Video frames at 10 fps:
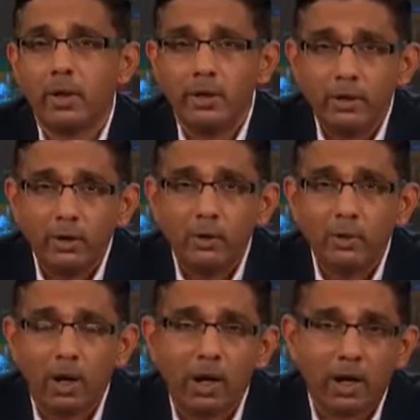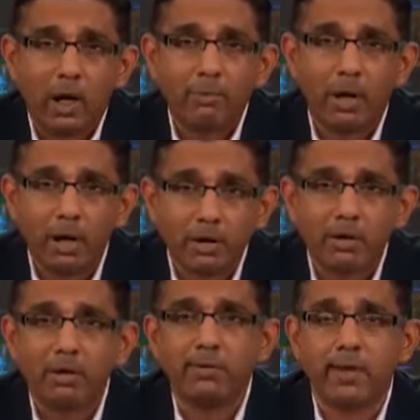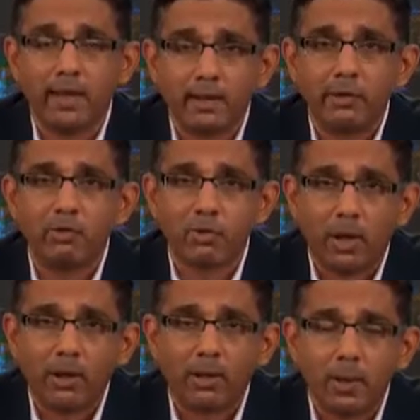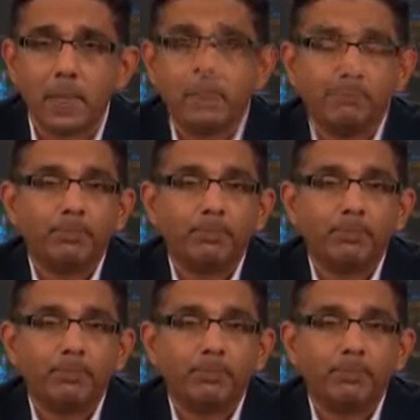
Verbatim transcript: You are our partners in this struggle.